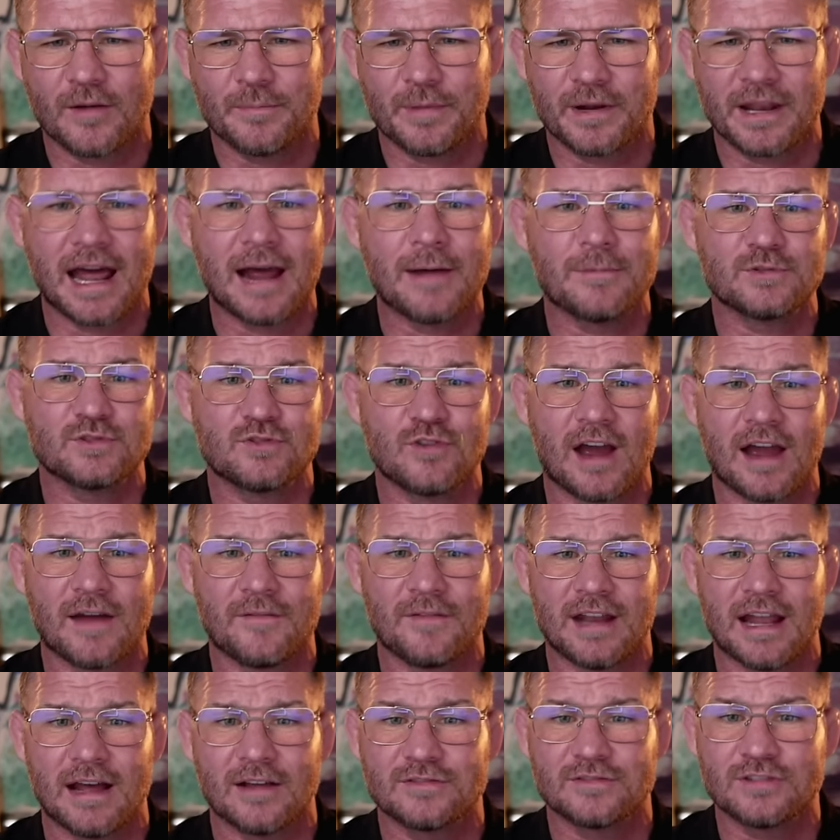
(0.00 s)
But I was driving
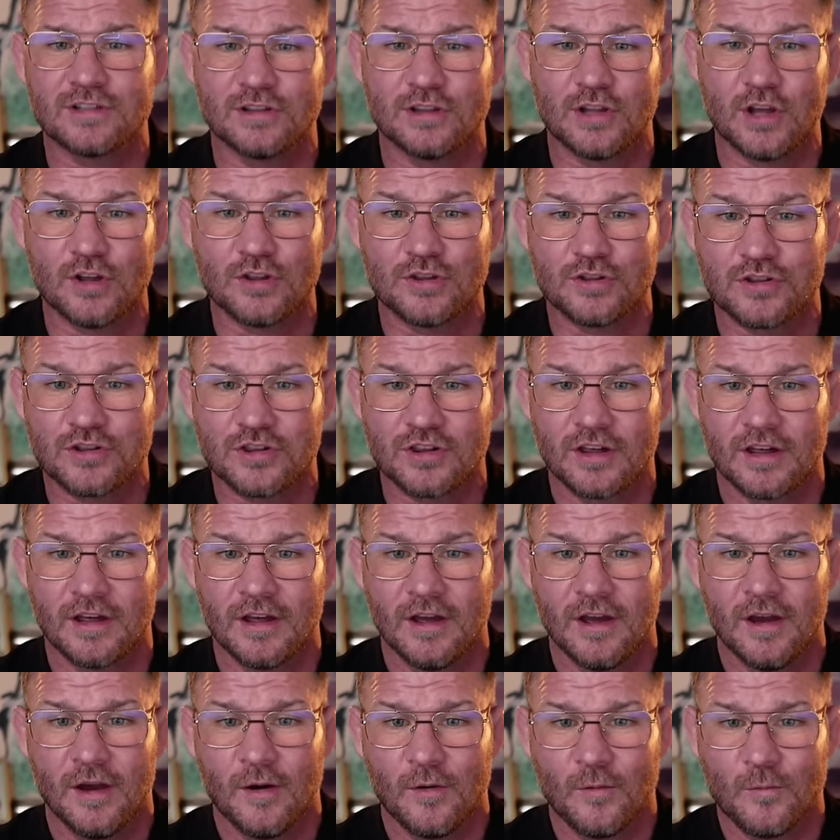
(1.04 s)
out to lunch
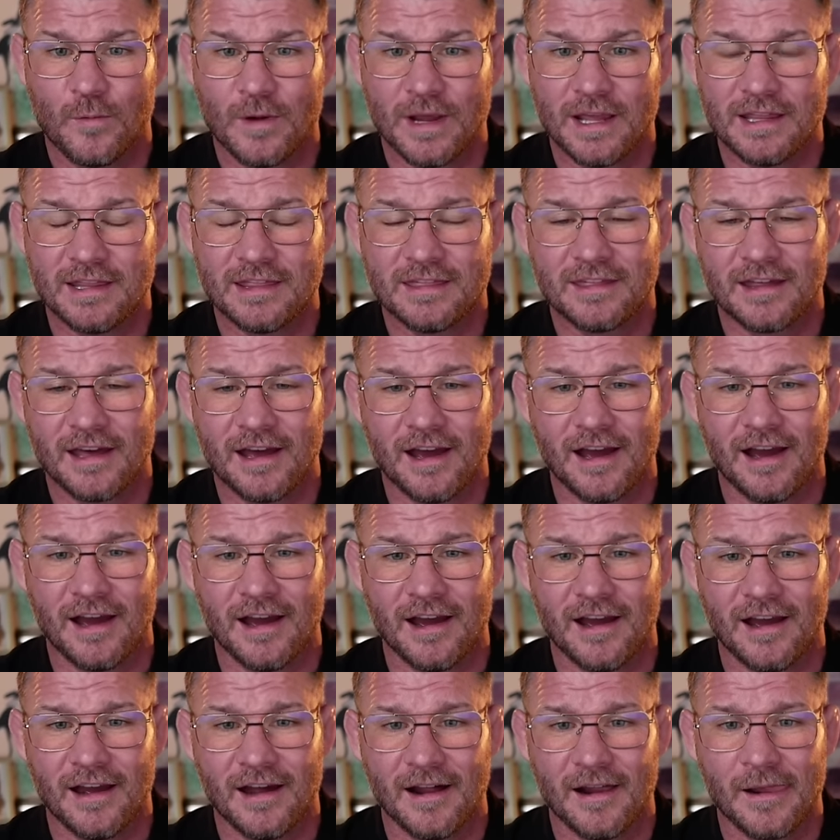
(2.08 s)
with
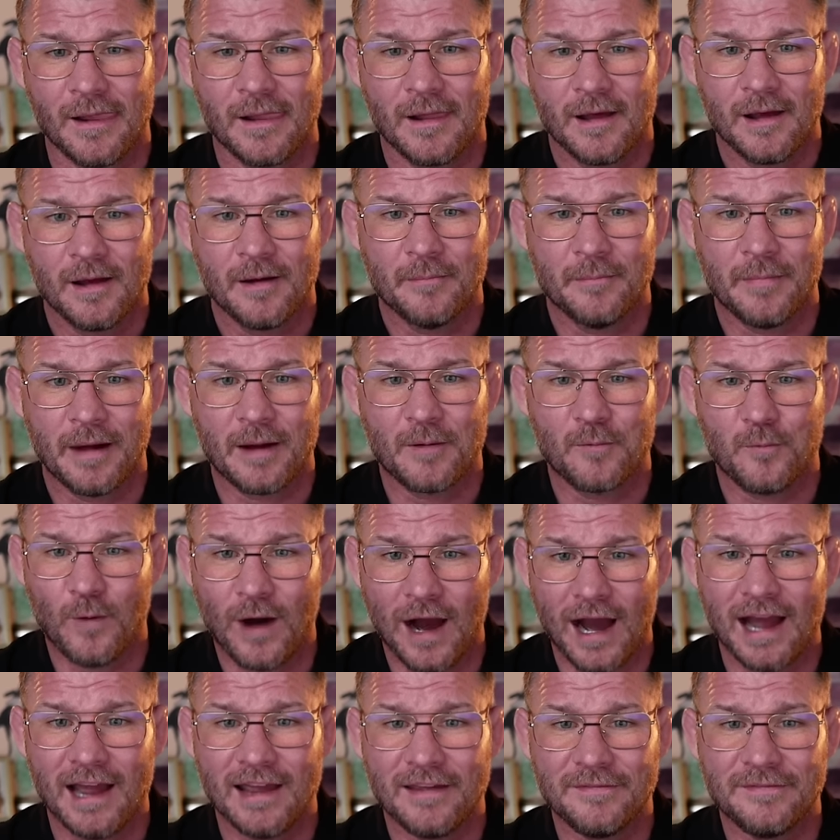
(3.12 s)
uh, my
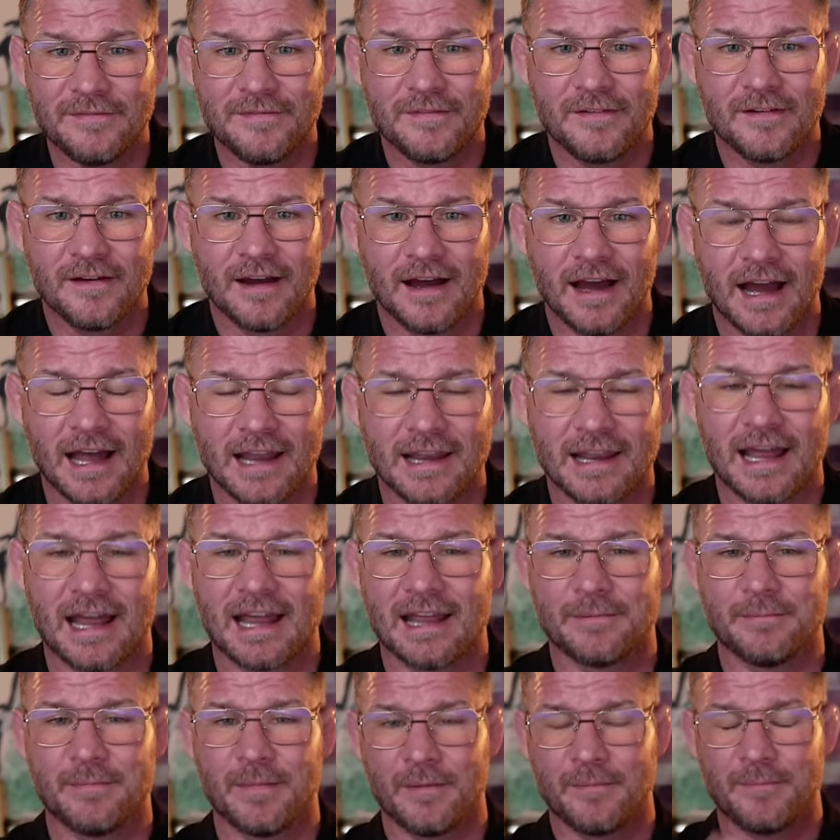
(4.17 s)
wife, and I
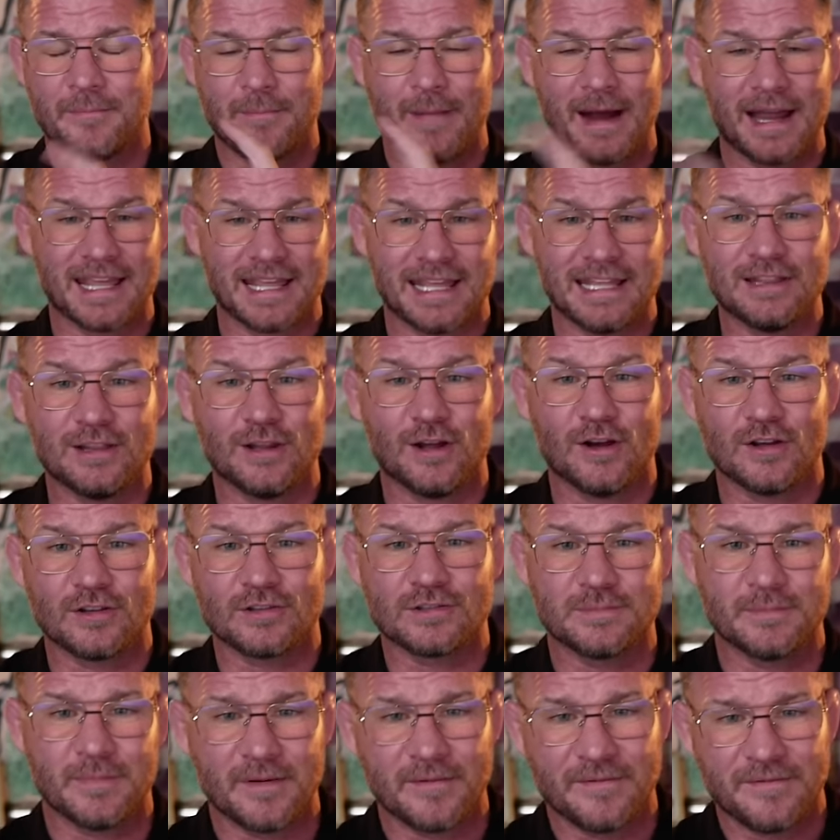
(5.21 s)
had my, my in-laws,
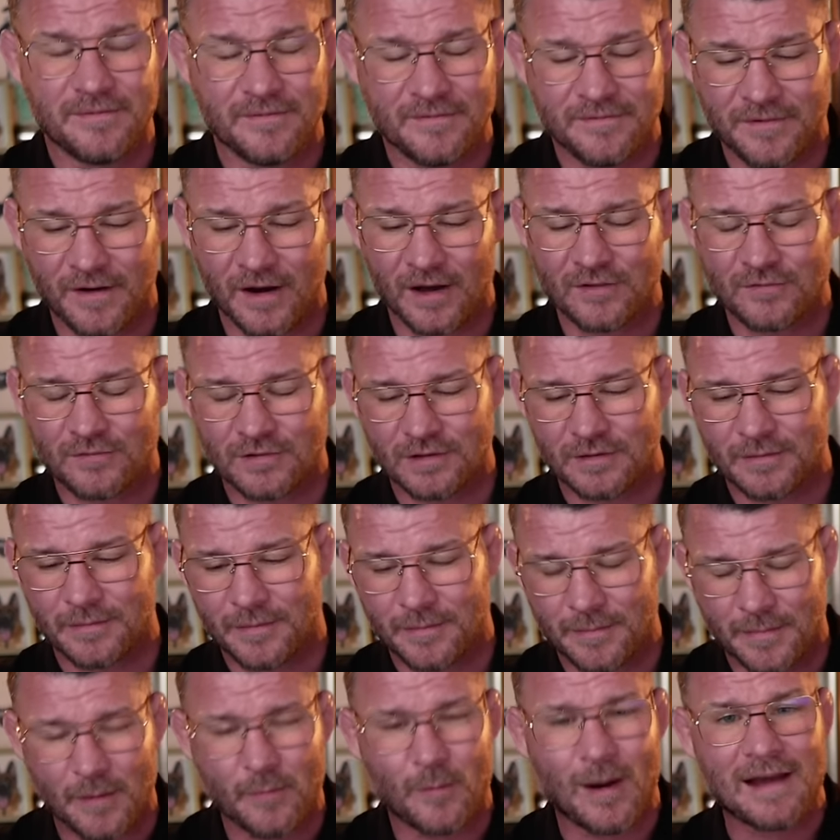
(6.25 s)
my father and
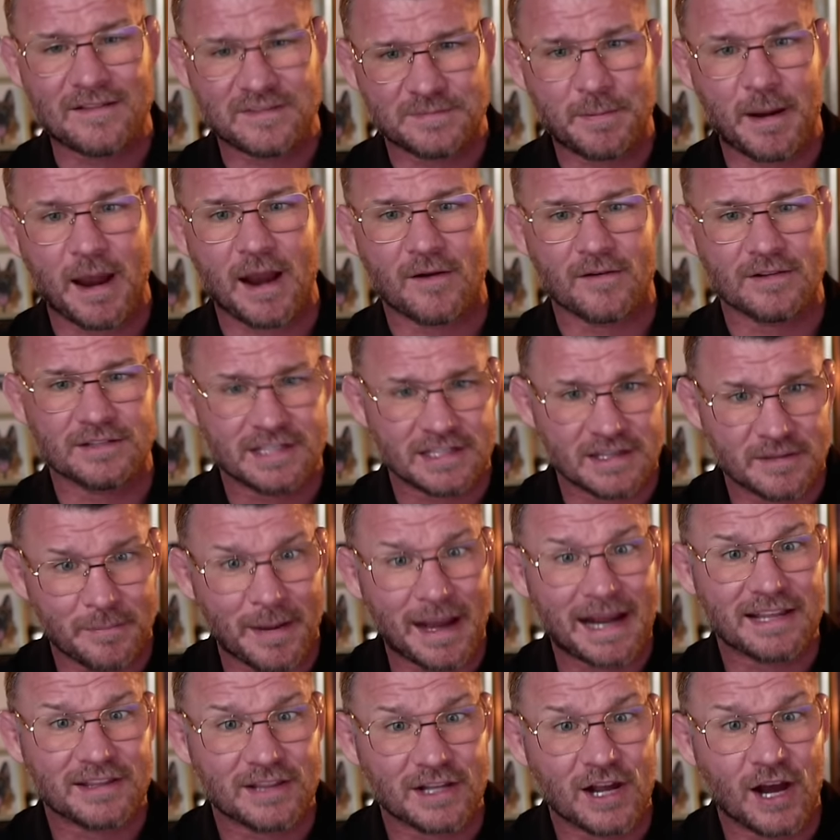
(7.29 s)
my wife's parents in the
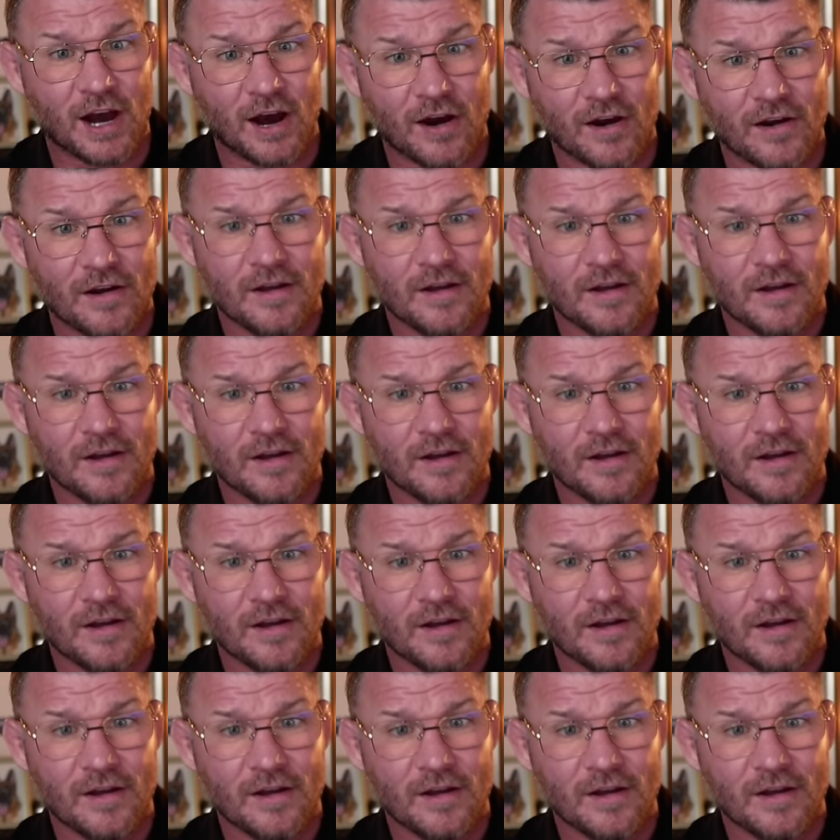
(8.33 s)
back of the car.